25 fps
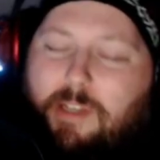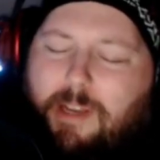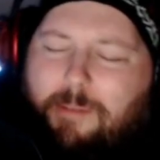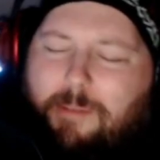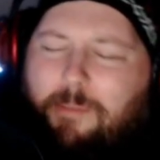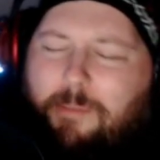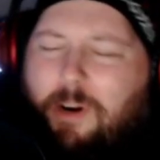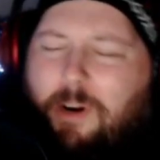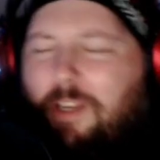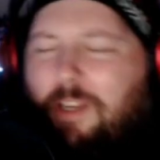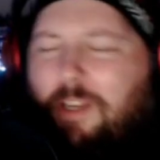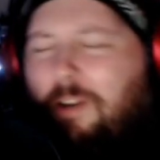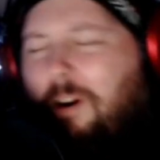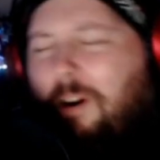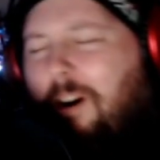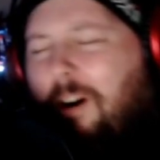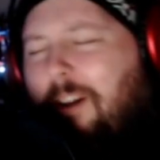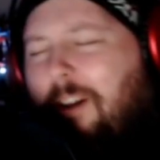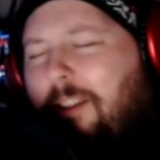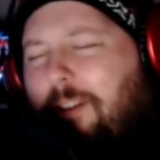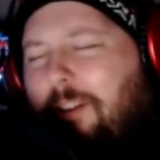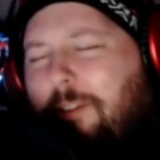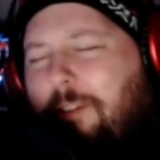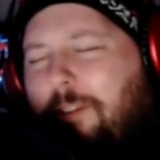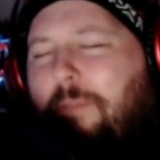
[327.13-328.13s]
And my
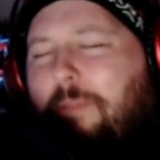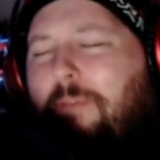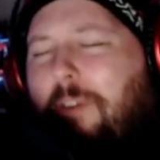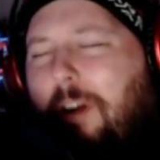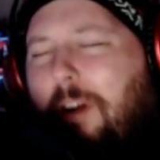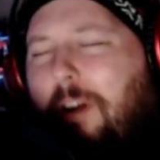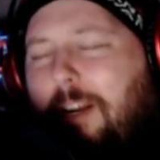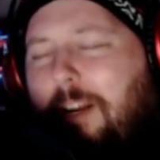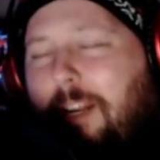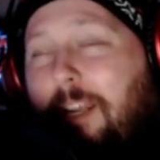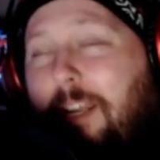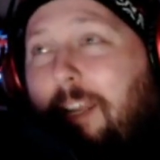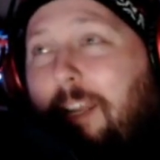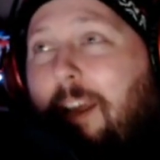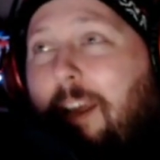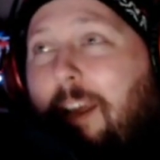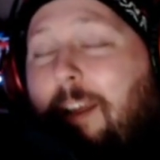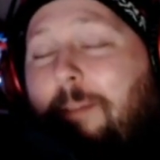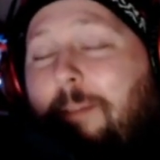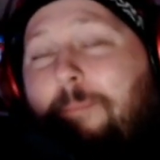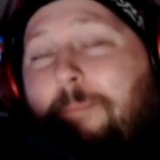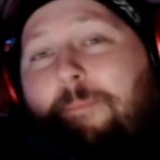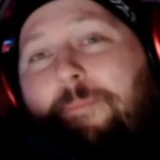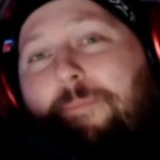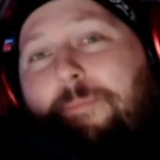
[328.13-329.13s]
God, that is a frightening
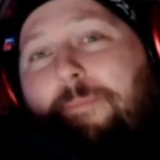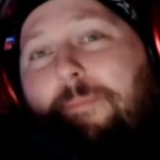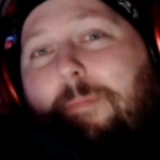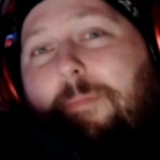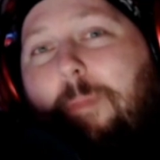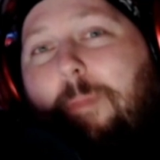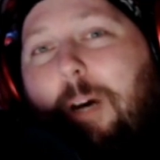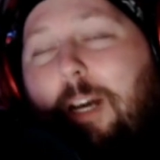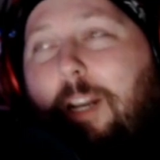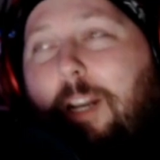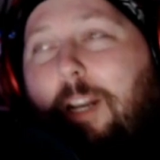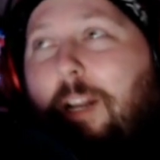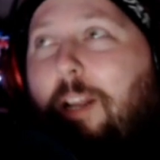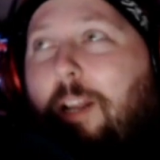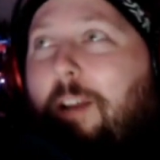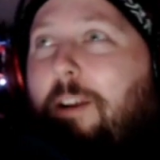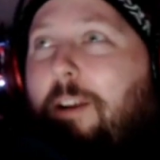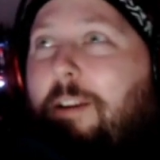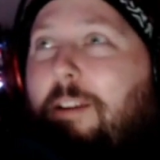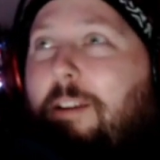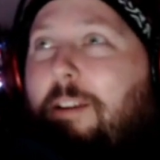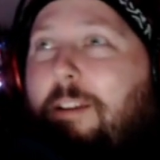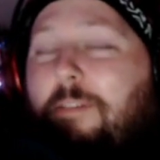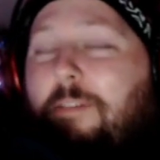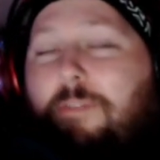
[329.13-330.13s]
game. I don't know
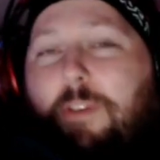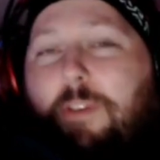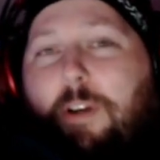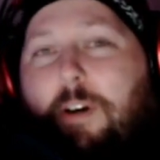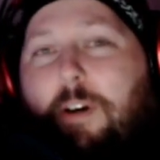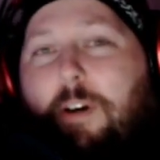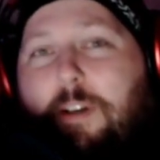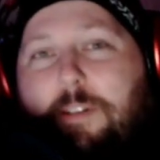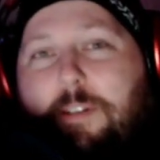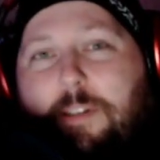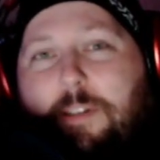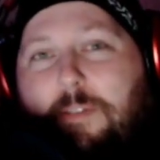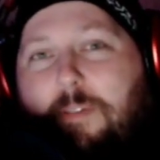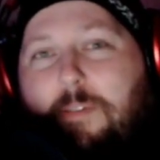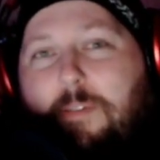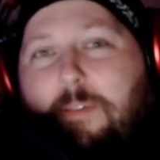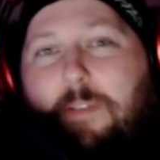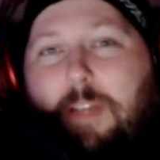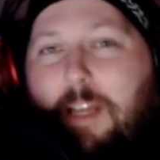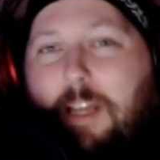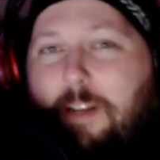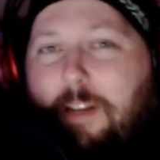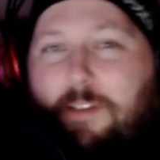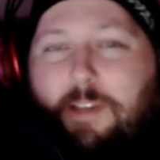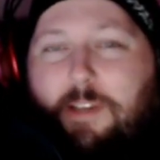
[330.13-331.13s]
if you guys have
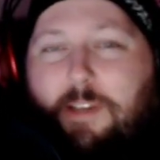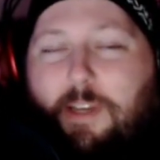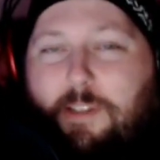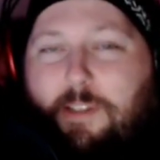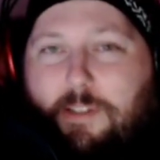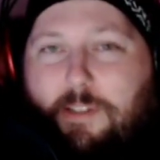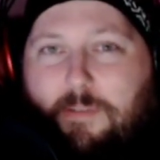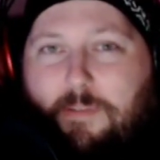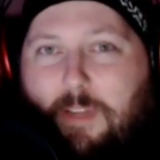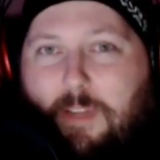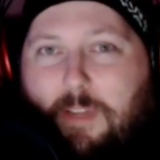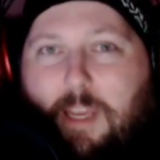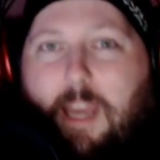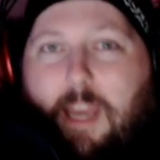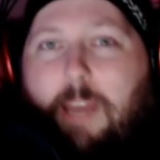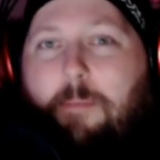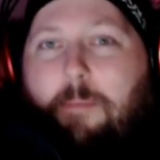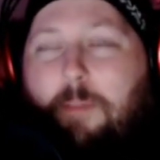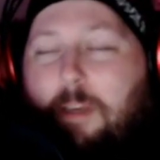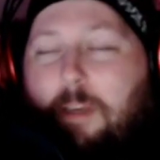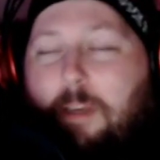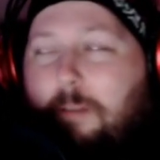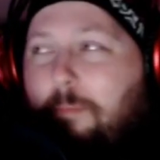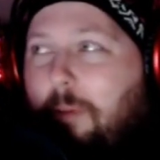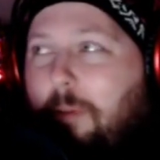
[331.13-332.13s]
even had a taste of the
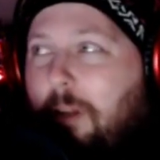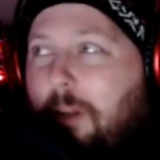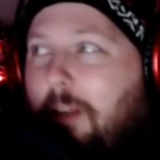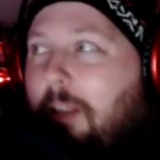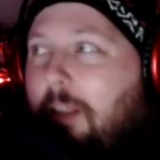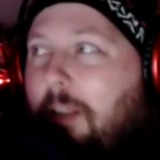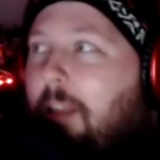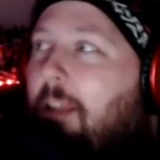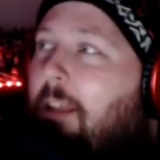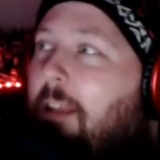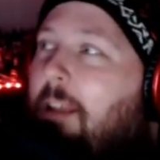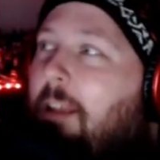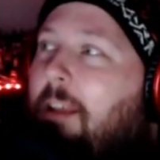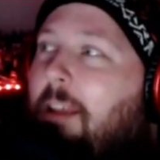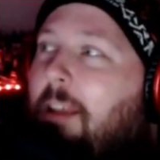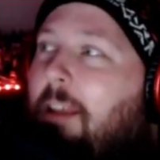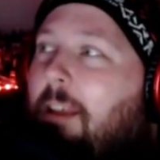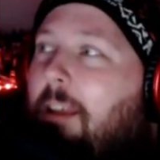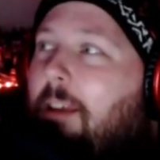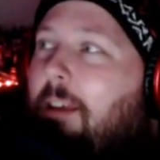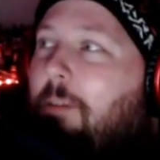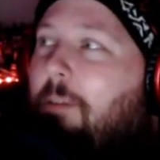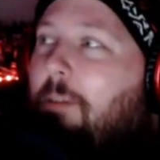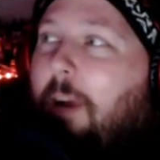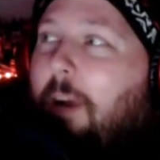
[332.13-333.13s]
game yet, but
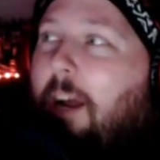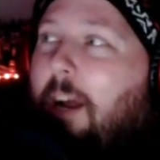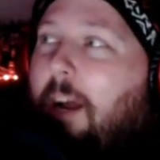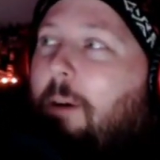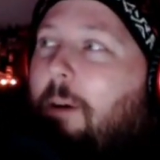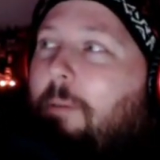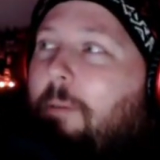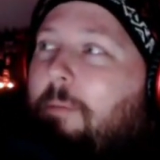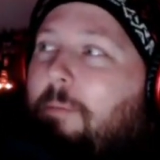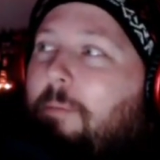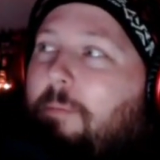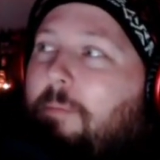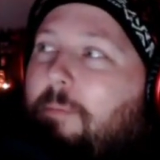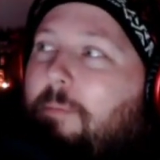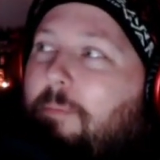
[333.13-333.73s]
wow.